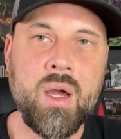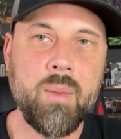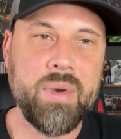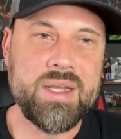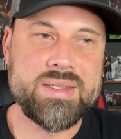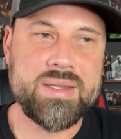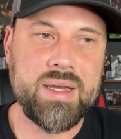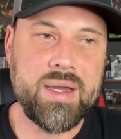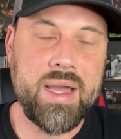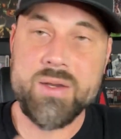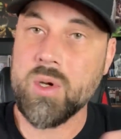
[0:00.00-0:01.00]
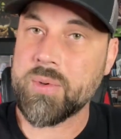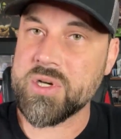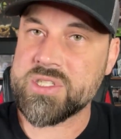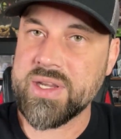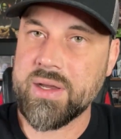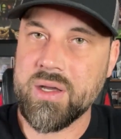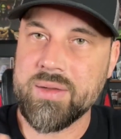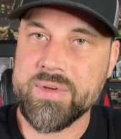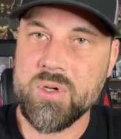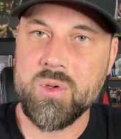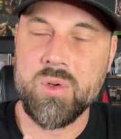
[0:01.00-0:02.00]
But I do appreciate all of
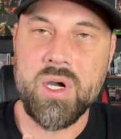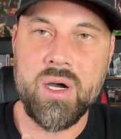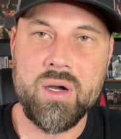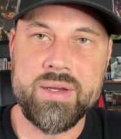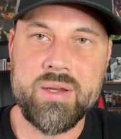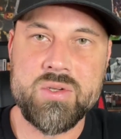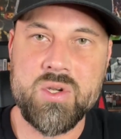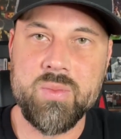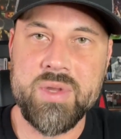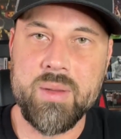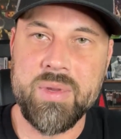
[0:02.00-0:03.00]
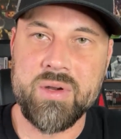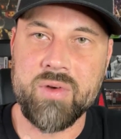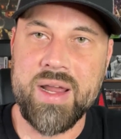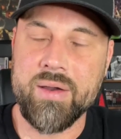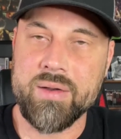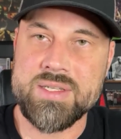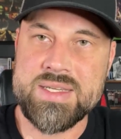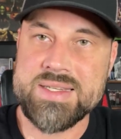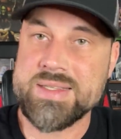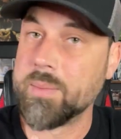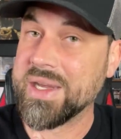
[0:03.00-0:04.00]
you on YouTube that have been around
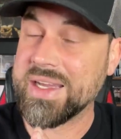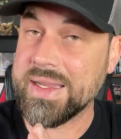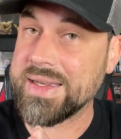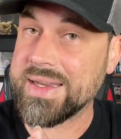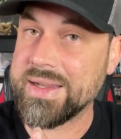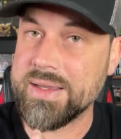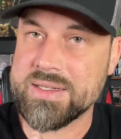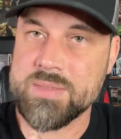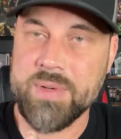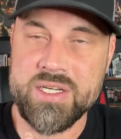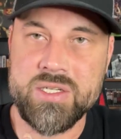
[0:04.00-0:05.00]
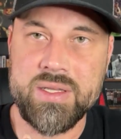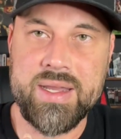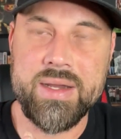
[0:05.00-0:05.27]
since the beginning, especially.